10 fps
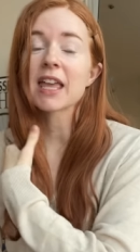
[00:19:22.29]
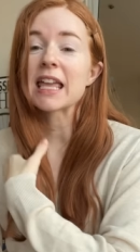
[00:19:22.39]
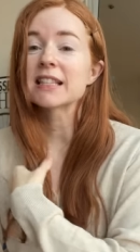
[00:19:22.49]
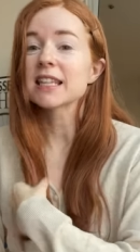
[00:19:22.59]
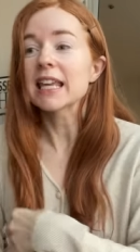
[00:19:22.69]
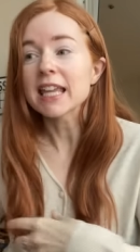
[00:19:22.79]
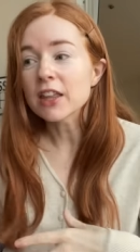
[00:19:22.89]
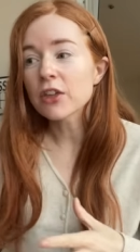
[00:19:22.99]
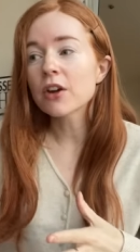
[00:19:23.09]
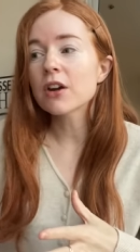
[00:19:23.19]
It's
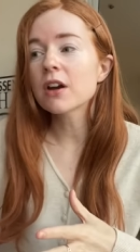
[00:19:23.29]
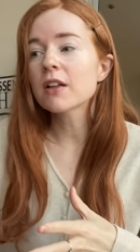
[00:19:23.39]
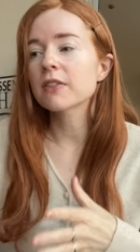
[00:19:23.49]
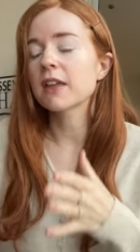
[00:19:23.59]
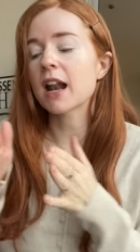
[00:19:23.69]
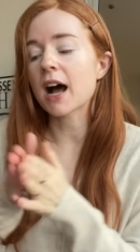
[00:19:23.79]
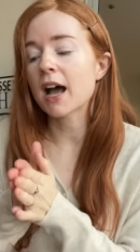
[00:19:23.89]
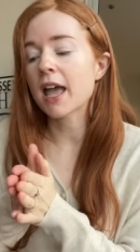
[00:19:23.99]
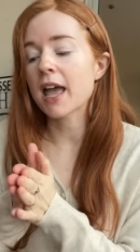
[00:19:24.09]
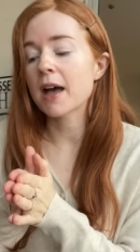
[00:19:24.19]
either that I
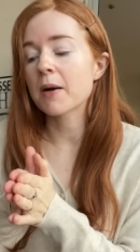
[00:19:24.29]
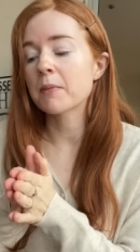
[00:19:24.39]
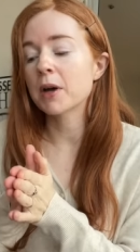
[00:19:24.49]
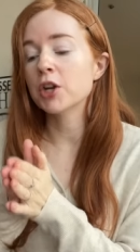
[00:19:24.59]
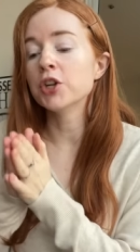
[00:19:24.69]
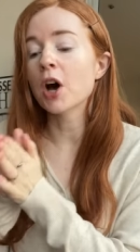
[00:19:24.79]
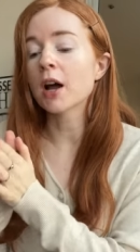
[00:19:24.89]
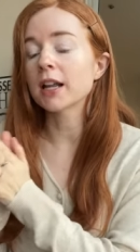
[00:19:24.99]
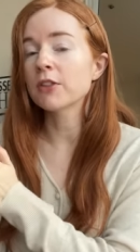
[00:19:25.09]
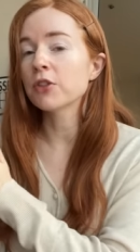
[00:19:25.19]
am
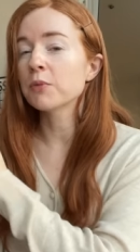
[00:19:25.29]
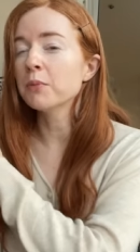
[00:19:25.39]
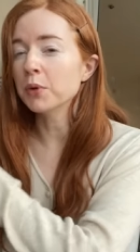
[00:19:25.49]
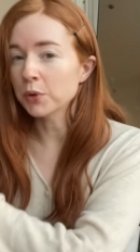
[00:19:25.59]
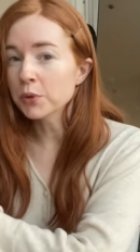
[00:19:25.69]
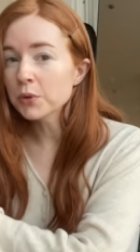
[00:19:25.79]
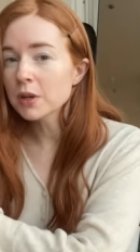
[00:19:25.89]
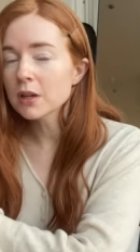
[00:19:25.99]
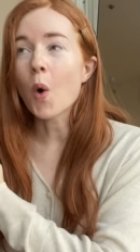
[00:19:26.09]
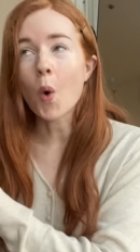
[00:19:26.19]
not in the
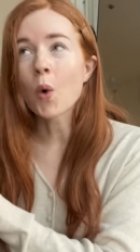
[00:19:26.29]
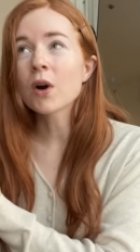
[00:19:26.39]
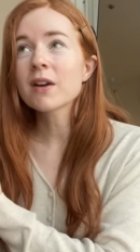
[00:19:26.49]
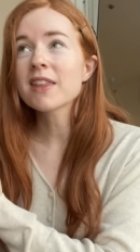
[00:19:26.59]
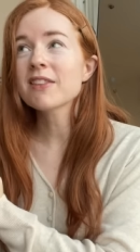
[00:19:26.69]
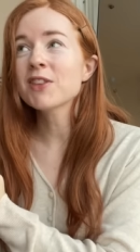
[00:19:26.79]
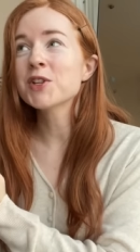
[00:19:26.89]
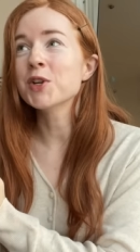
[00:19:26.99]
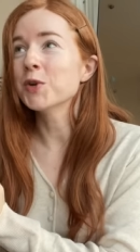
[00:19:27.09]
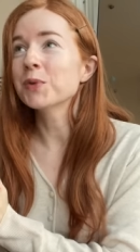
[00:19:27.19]
mood, or that the
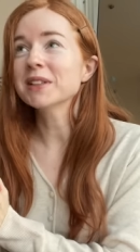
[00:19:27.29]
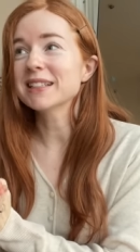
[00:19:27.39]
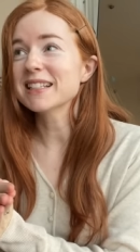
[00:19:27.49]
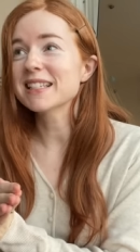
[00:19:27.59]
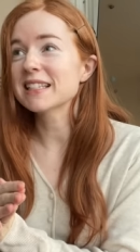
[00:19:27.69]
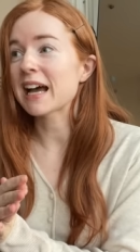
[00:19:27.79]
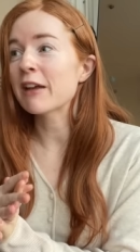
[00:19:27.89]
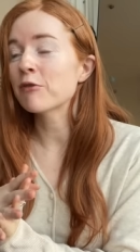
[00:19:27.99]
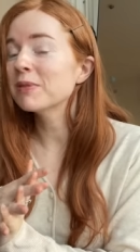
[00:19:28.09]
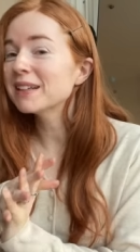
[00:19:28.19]
new releases
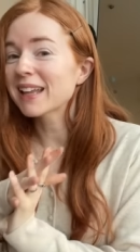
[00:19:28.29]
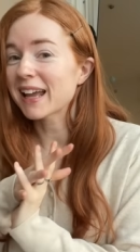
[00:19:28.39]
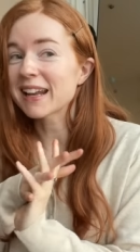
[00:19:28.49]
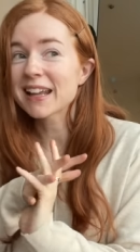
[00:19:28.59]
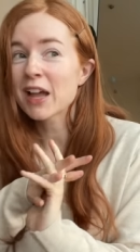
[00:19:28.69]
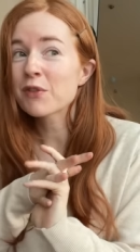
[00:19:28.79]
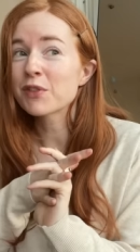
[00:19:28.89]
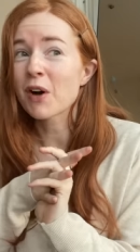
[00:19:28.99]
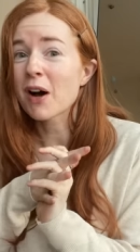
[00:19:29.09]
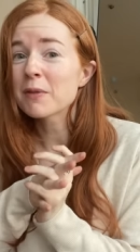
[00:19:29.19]
I've been getting have
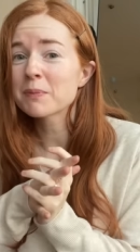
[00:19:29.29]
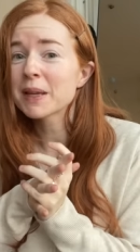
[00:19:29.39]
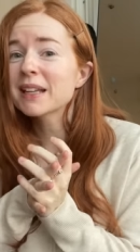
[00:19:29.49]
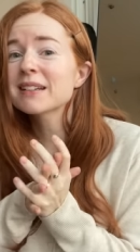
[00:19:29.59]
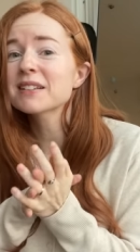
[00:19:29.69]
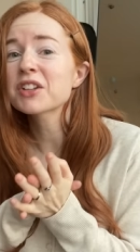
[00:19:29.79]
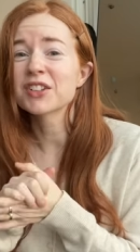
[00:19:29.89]
not been